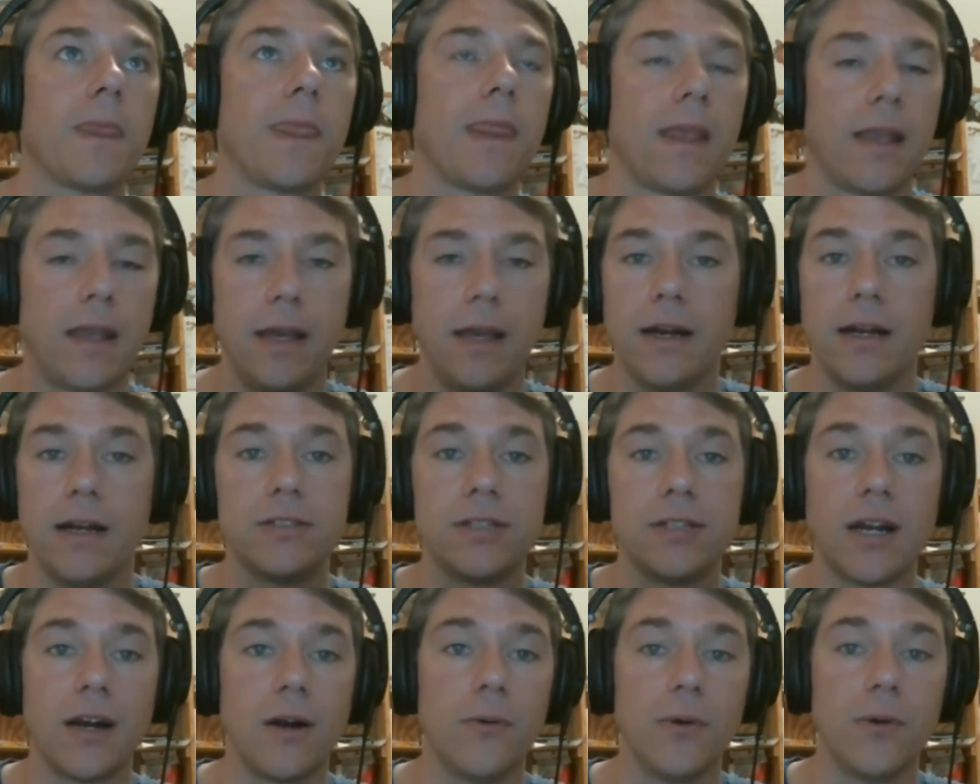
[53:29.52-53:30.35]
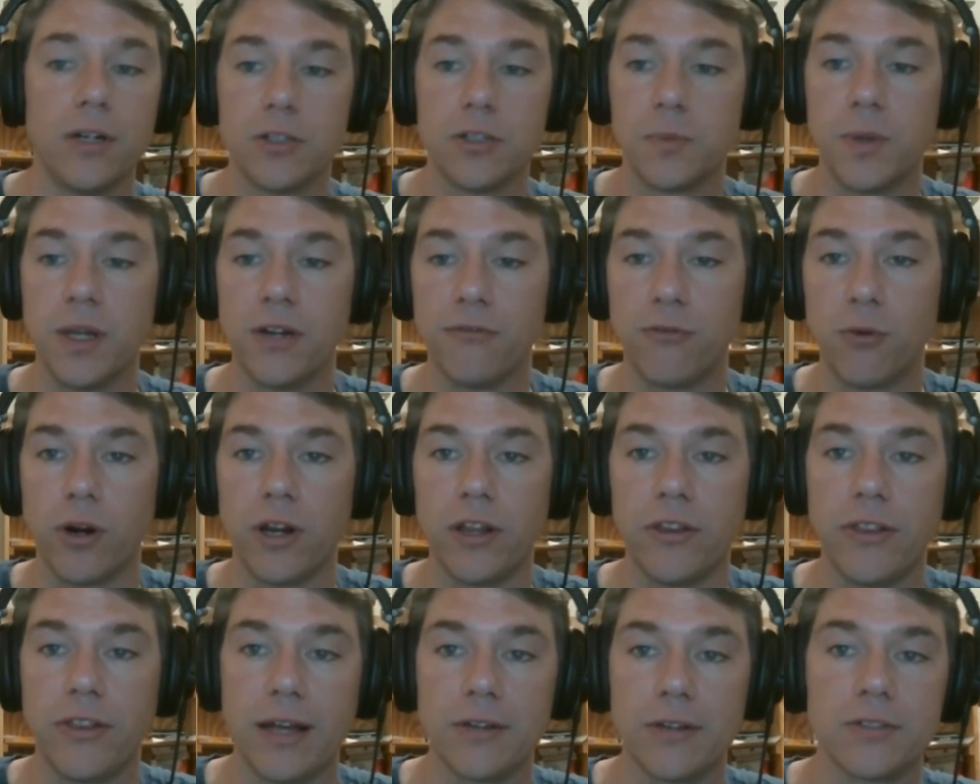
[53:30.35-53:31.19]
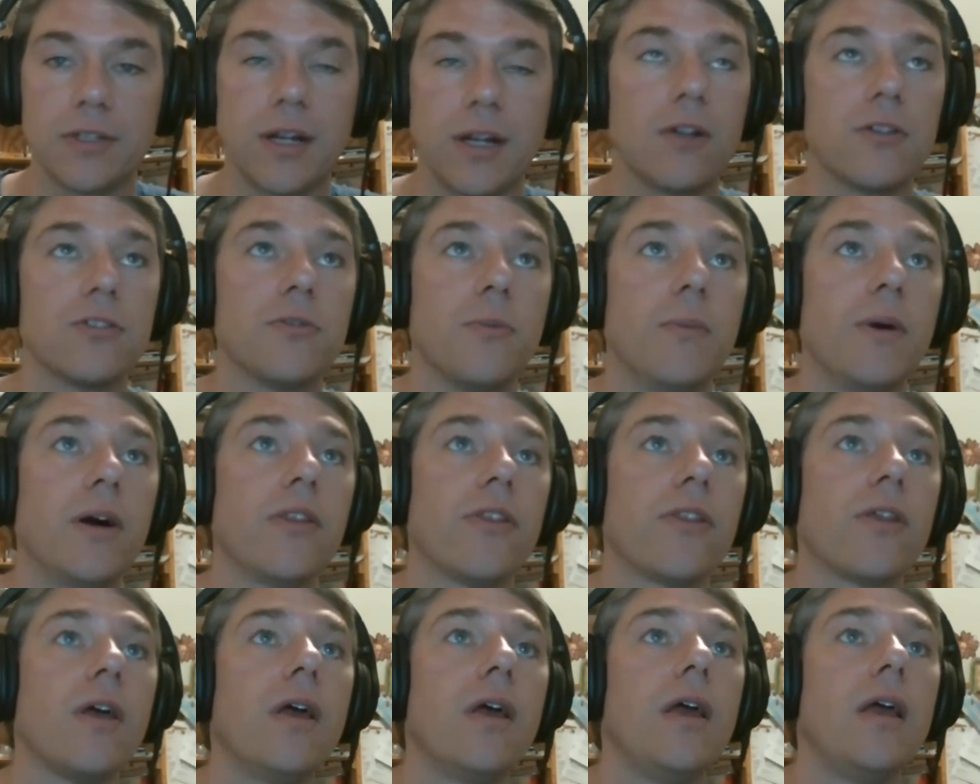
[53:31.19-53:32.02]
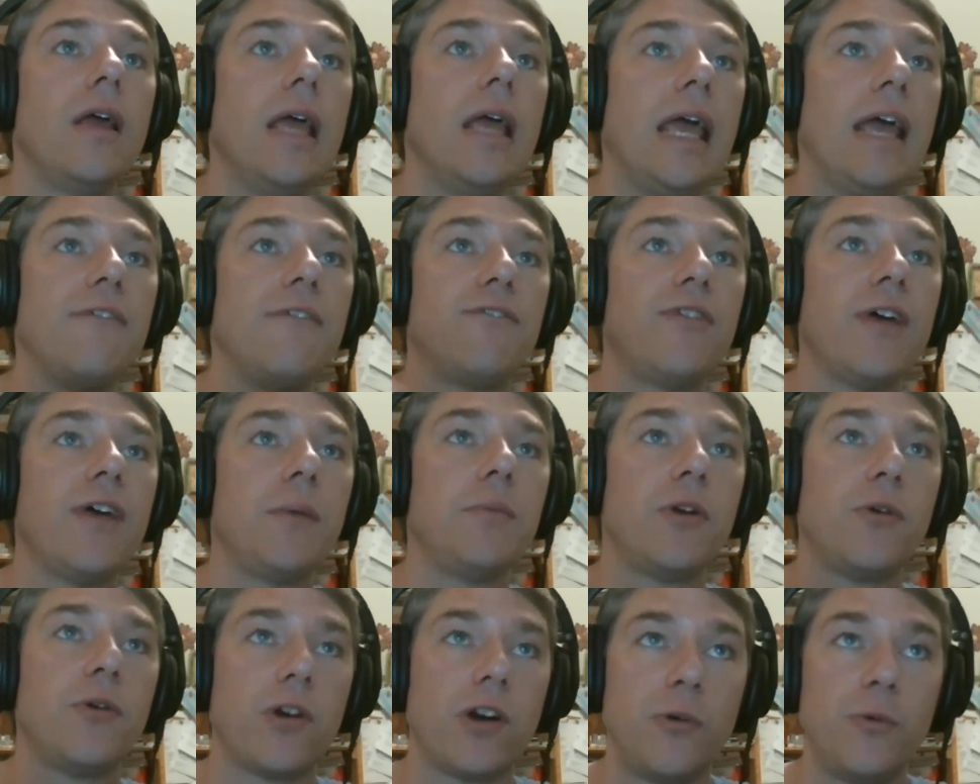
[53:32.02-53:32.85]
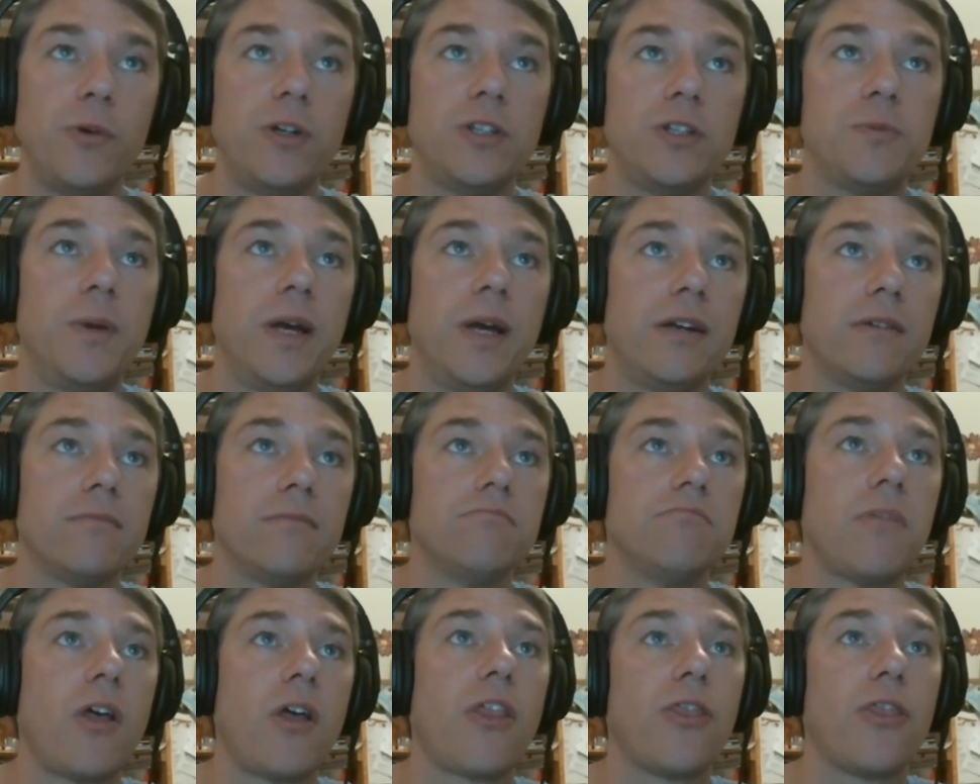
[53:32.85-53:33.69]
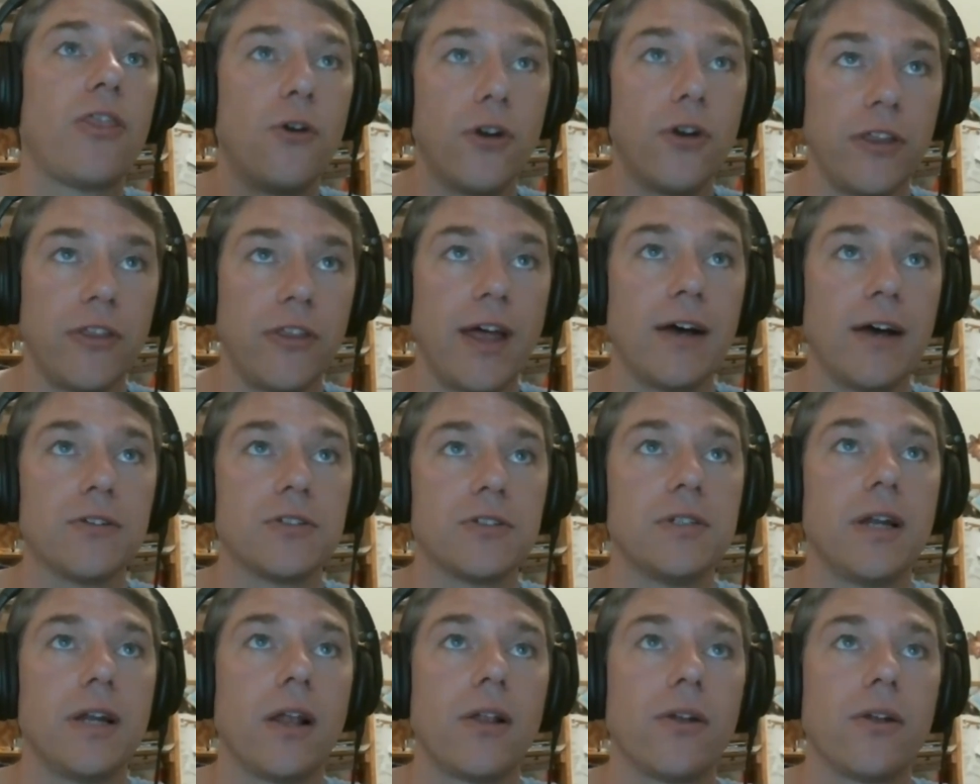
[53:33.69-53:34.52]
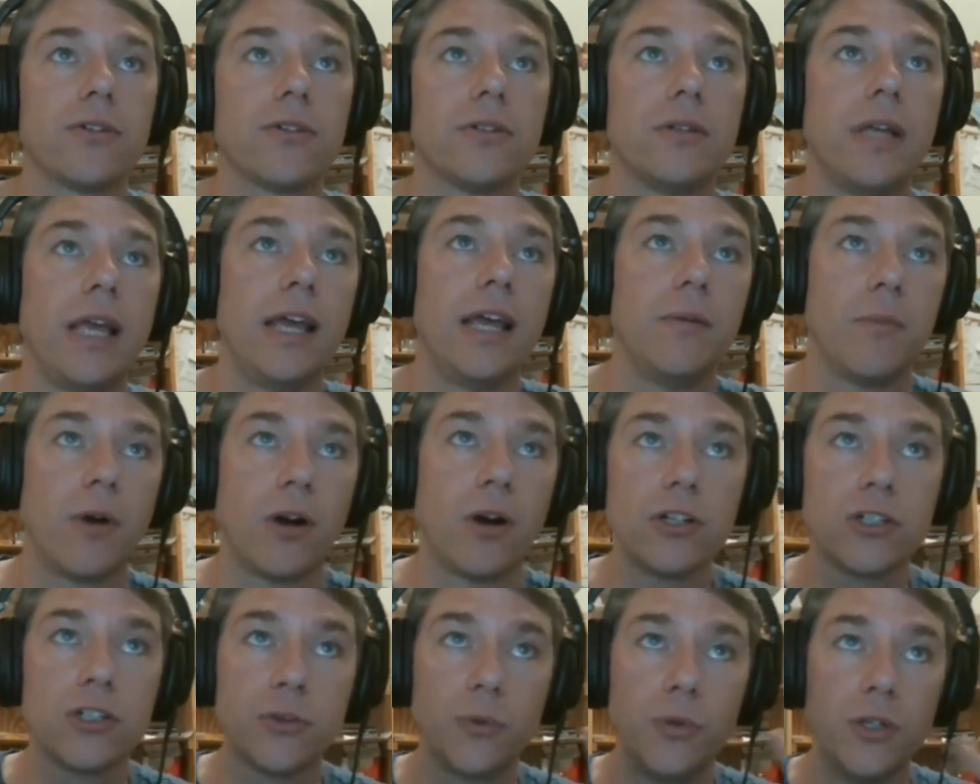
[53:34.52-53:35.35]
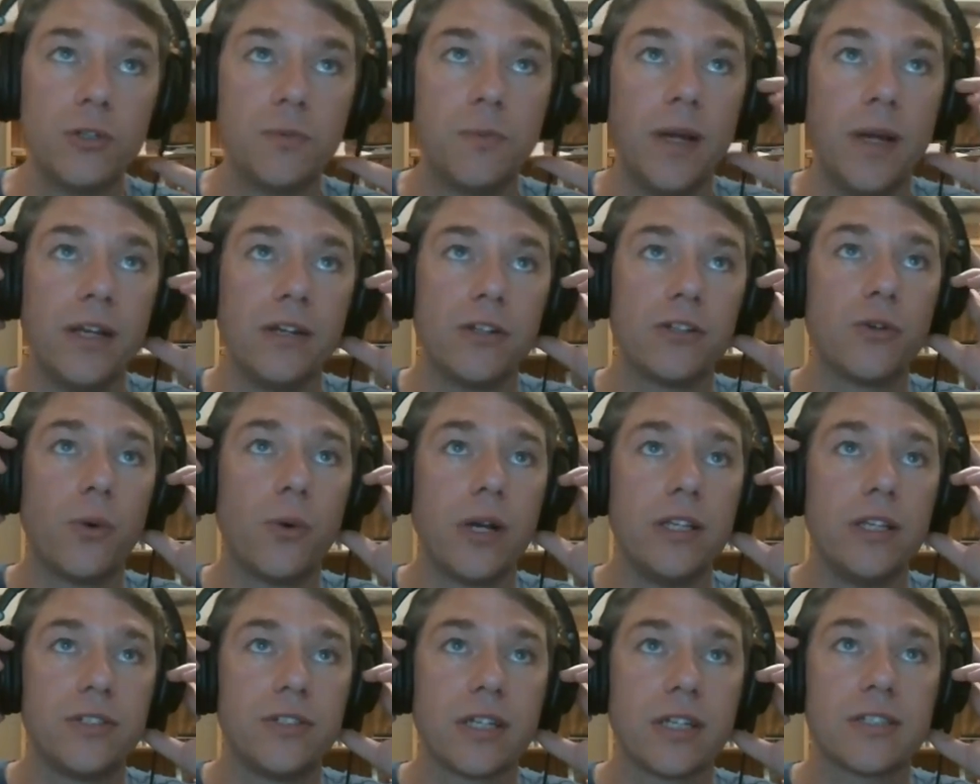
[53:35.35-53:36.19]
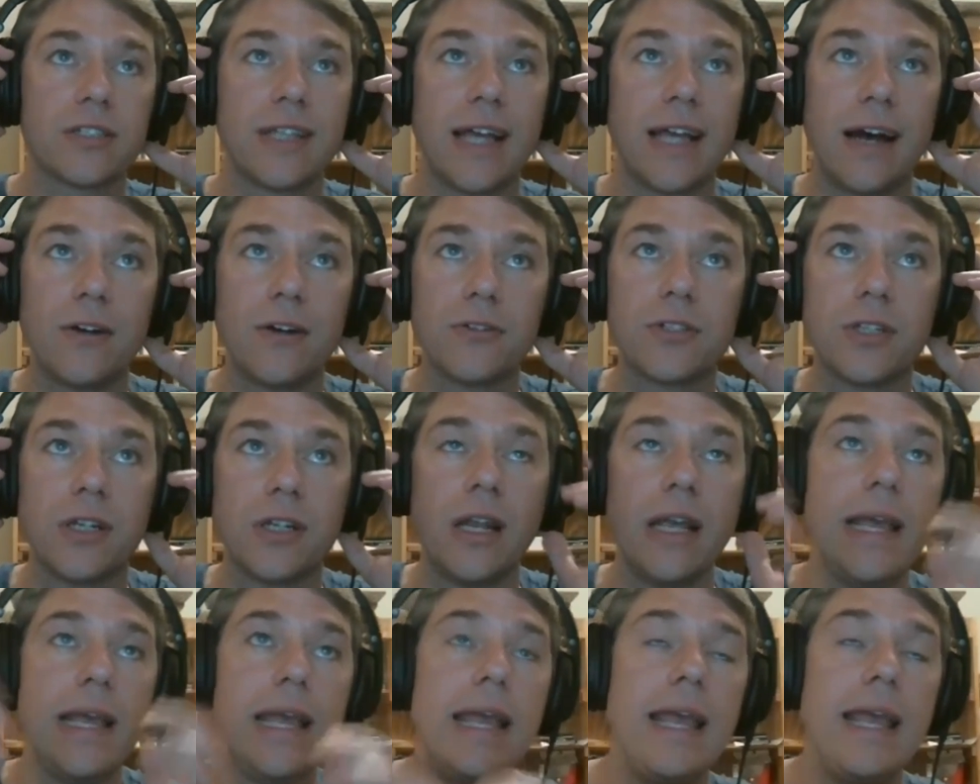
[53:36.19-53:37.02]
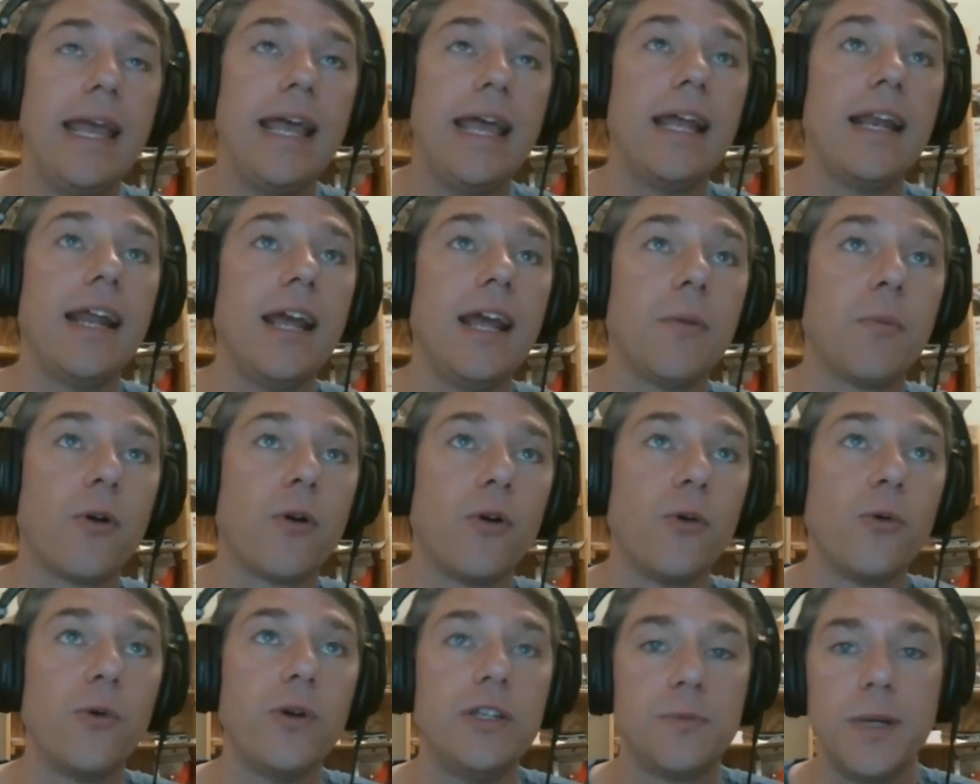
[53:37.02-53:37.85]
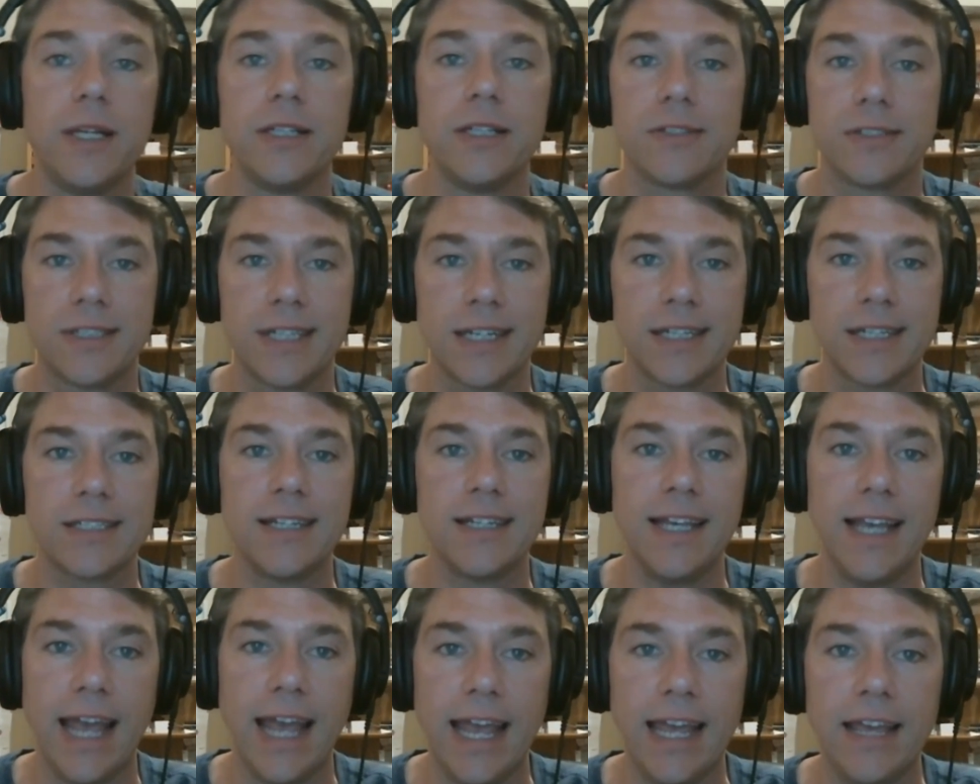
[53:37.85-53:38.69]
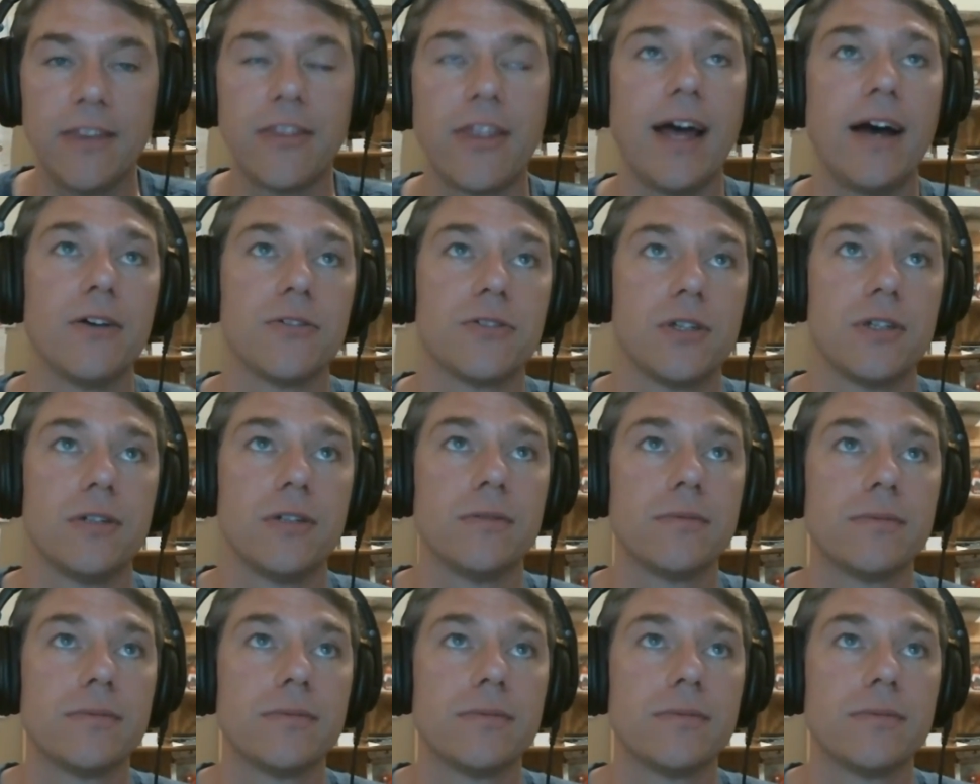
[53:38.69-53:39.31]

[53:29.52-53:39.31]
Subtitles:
Okay, and I said I wanted to spend $40,000 a month. In February, we spent $30,000. In March, we spent $26,000. In April, we spent $68,000.